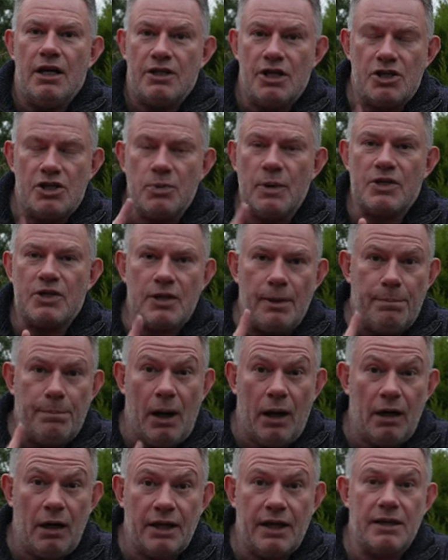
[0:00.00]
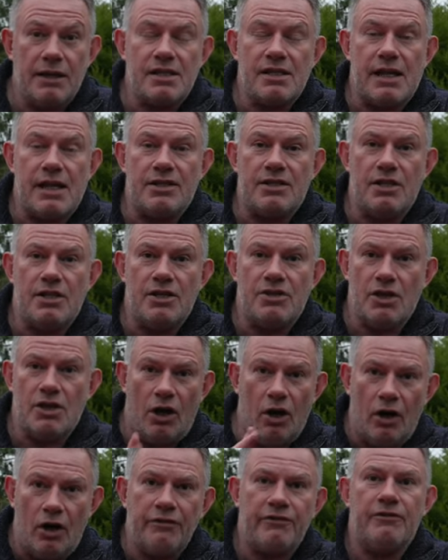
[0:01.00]
To switch the parking sensors
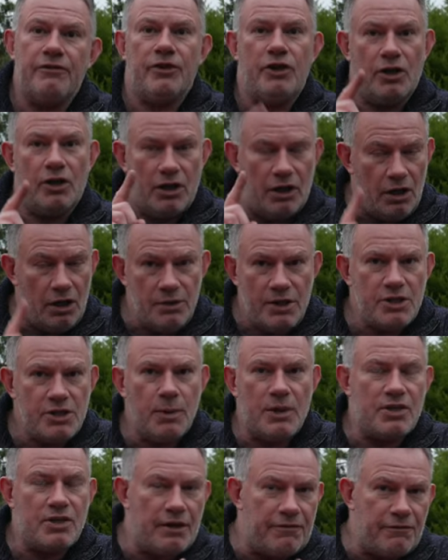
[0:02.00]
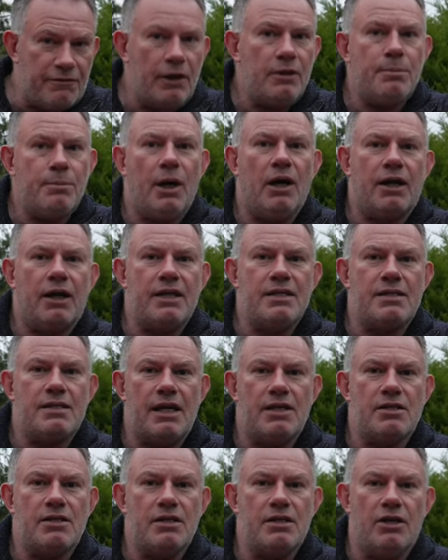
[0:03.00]
off, you can only switch the front parking
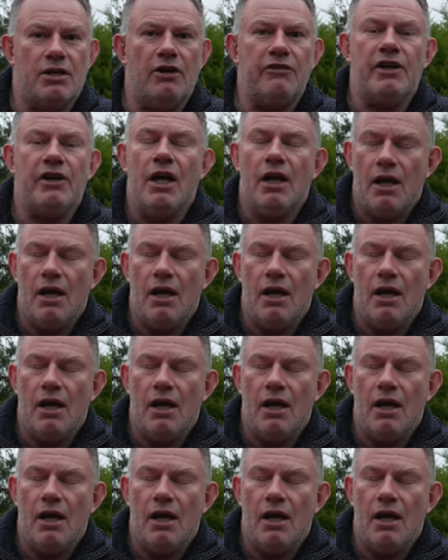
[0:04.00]
sensors off.